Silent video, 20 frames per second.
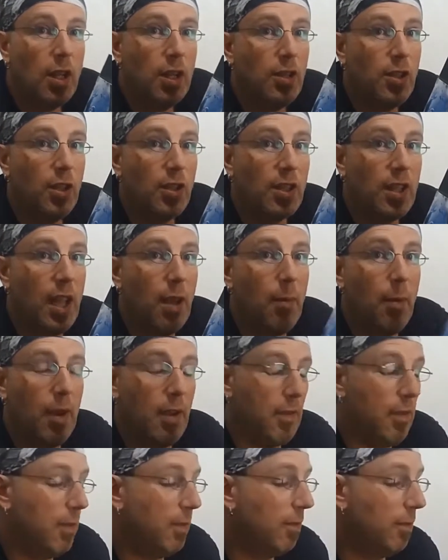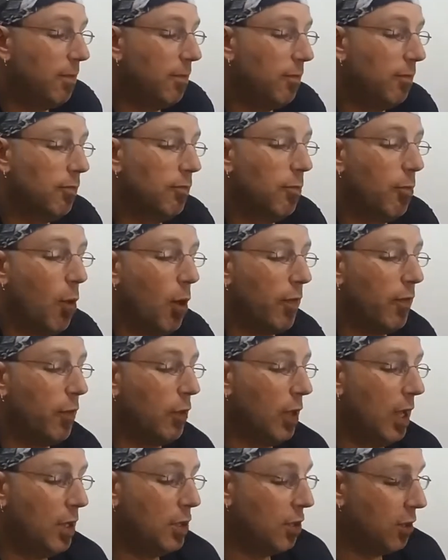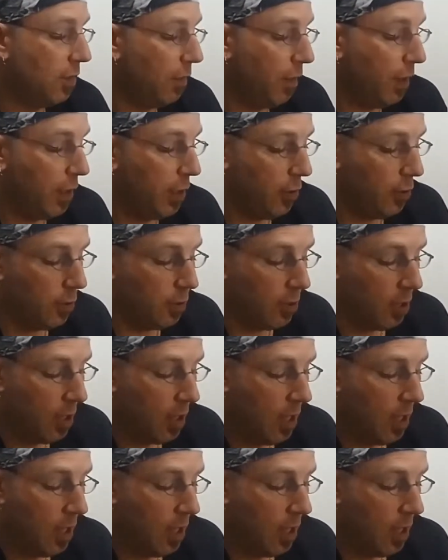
just get my Marvel Legends figures.